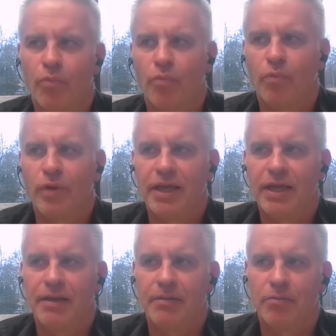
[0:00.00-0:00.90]

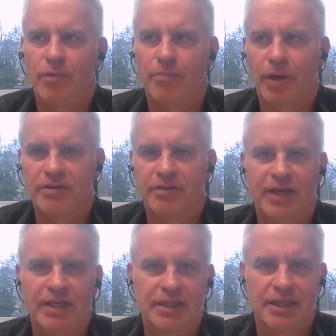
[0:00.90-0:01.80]
we were
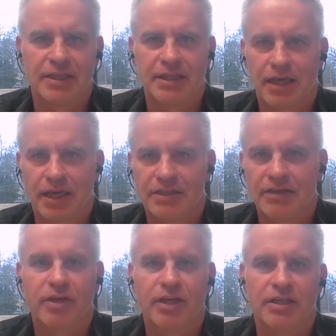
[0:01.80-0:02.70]
motivated
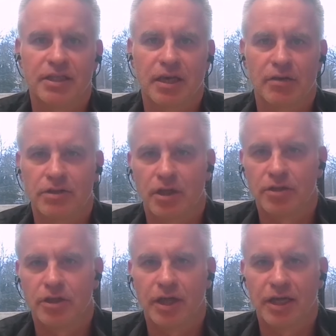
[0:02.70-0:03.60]
several years ago to
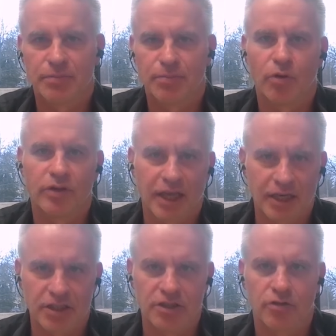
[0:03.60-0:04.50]
explore the
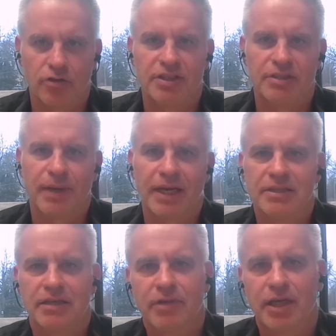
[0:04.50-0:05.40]
energy storage
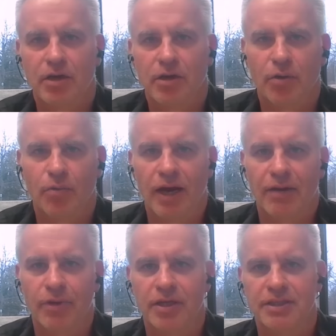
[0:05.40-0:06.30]
space and really look at
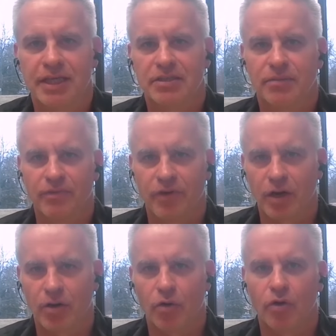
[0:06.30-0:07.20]
where we could take some of
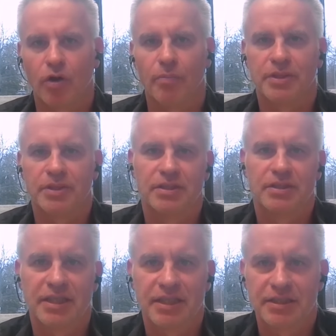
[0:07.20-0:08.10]
our core
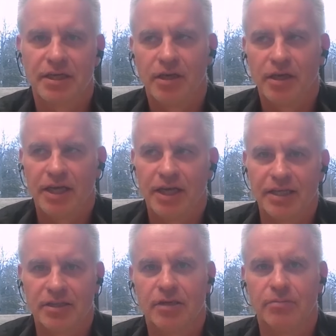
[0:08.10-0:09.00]
competencies
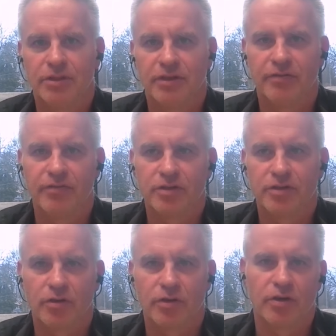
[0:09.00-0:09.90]
in terms of
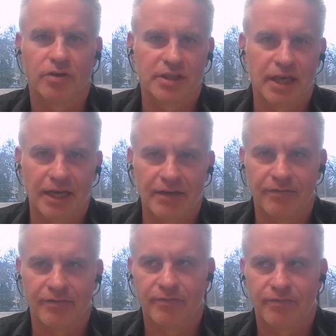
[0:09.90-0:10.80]
solid oxide
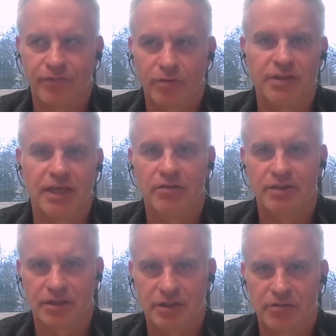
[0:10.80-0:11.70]
fuel
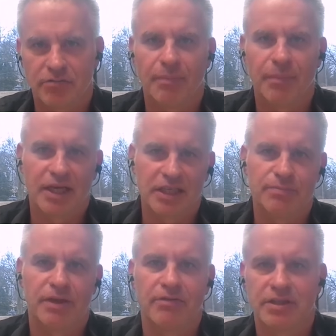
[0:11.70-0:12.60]
cells and ceramic
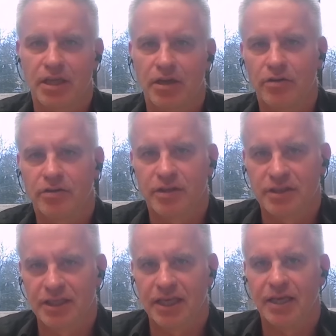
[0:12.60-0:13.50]
experience and look to
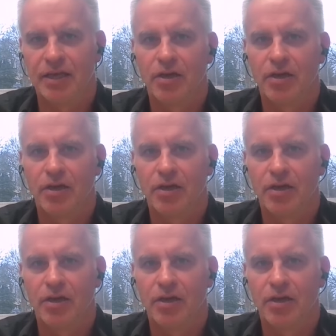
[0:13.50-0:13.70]
see